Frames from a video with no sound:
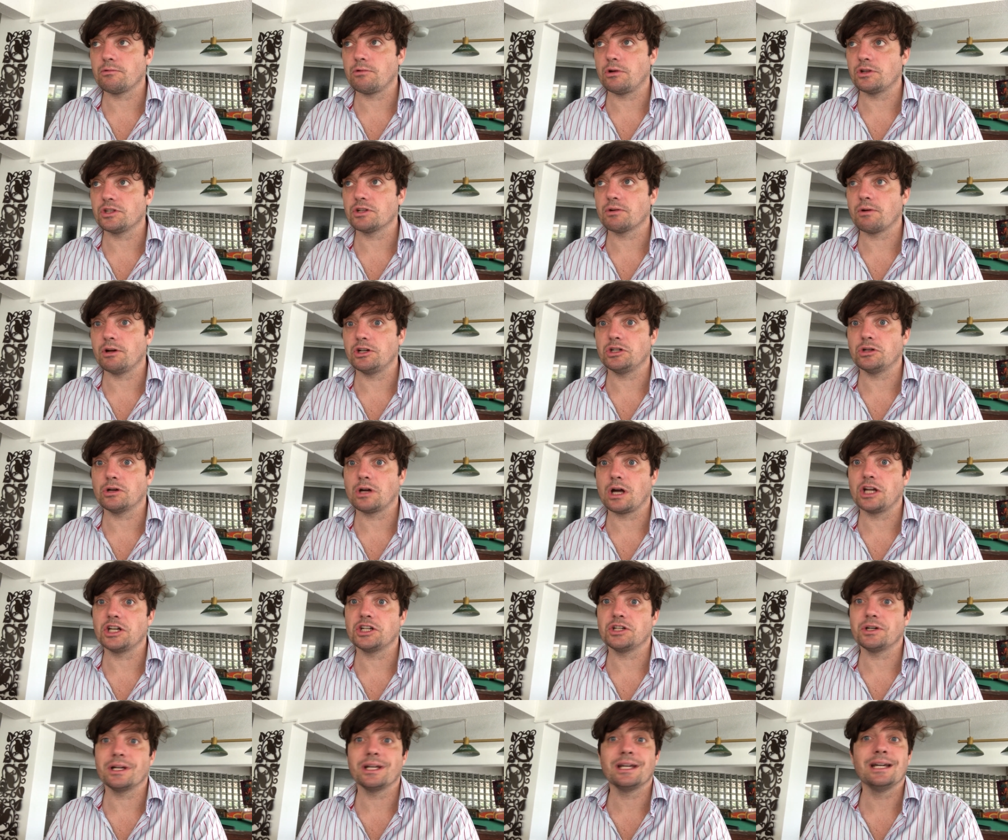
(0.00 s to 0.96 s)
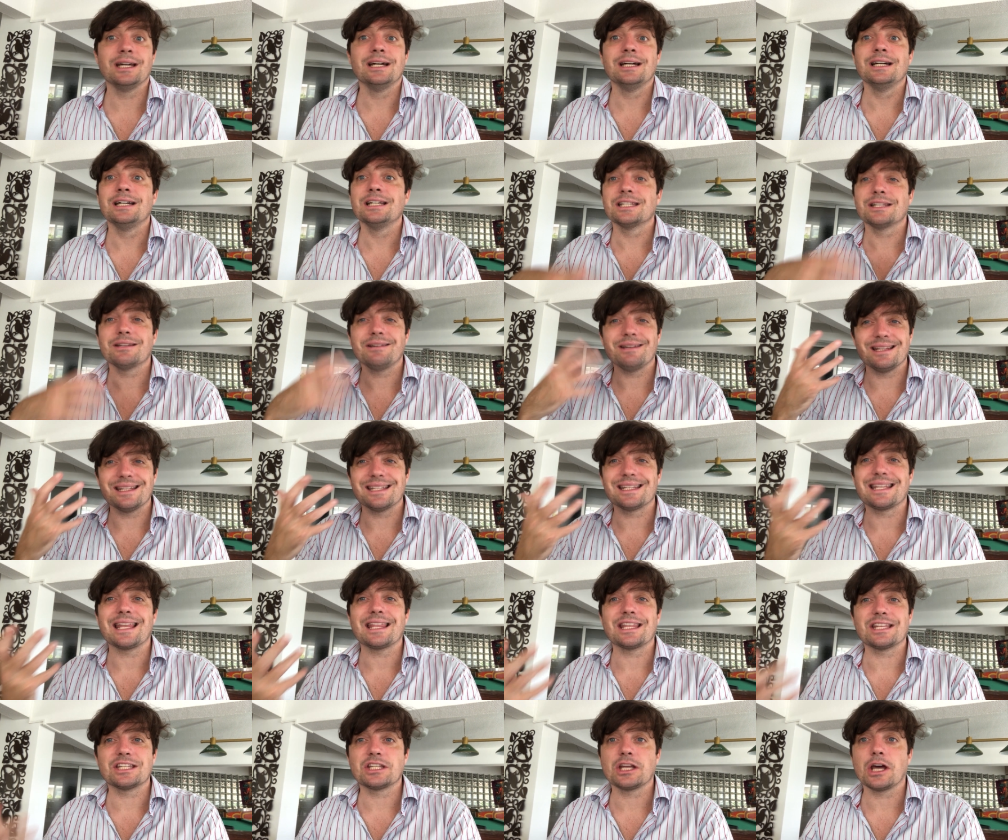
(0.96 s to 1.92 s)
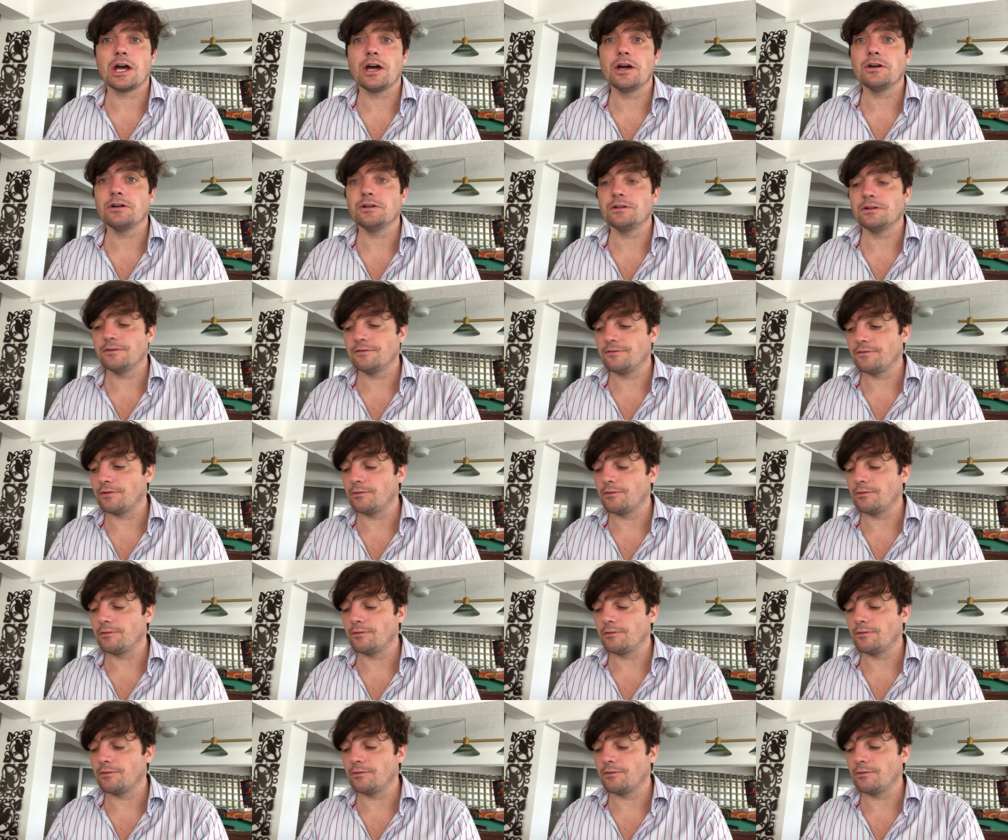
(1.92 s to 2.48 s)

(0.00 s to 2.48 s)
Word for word: consequential country, so you can set the tone